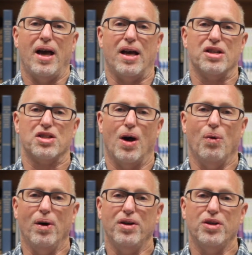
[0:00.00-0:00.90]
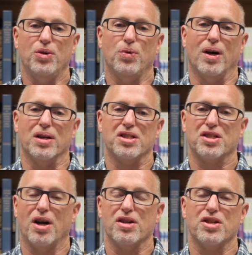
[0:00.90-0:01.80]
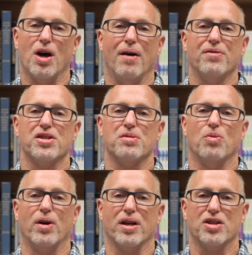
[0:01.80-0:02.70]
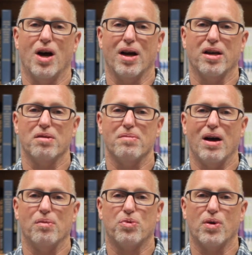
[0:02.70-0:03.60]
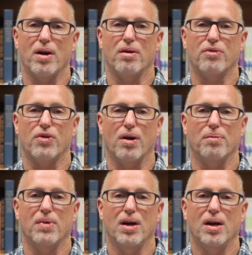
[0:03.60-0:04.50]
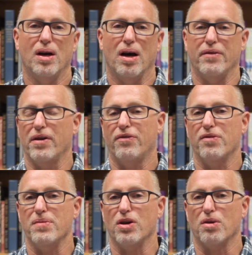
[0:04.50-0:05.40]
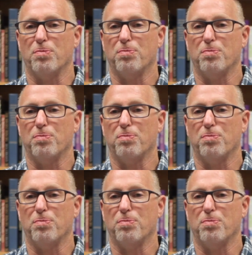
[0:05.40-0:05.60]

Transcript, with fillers: And so I wanted to uh, start us off this morning talking about prayer from a very familiar